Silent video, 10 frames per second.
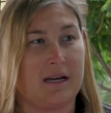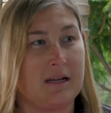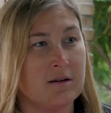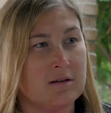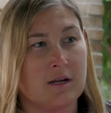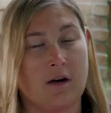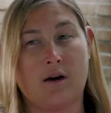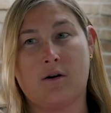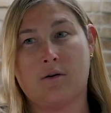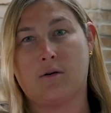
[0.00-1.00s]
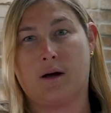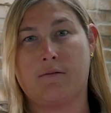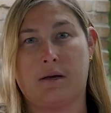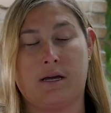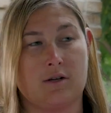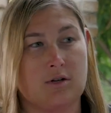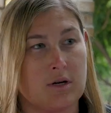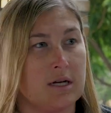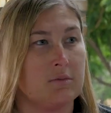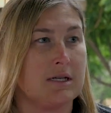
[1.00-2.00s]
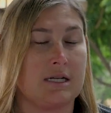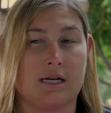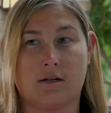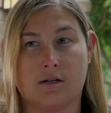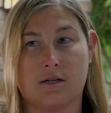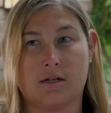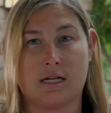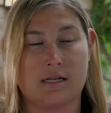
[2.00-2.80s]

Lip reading: many years ago, who have been treated with standard